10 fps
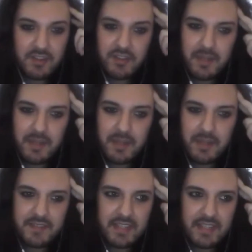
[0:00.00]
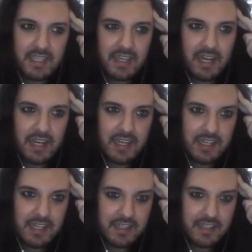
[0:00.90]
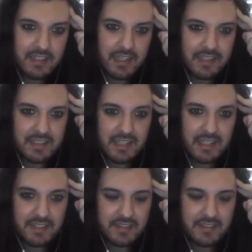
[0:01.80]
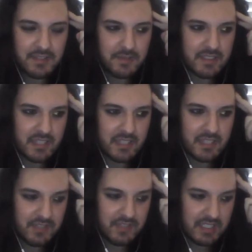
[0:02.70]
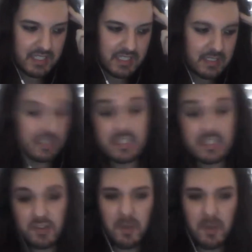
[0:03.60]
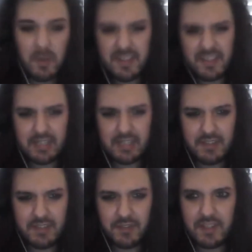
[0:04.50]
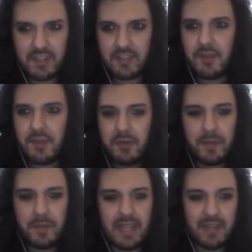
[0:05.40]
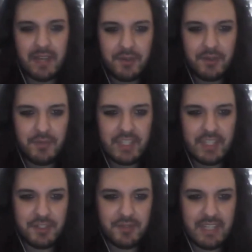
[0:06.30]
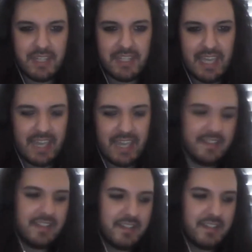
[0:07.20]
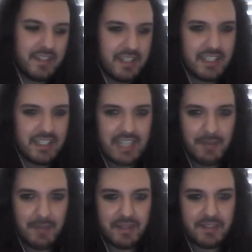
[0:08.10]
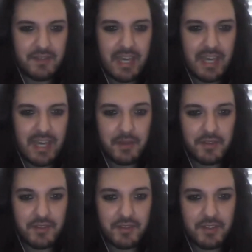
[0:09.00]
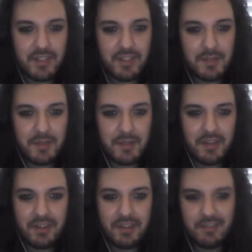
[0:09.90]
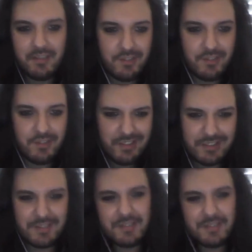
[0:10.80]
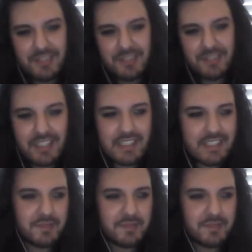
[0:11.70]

just not really my thing. I like, like I said, like stuff which kind of... It's just not my thing, those things. So I don't want to be like Phil Fish, who said he hated... Japanese developers, but yeah,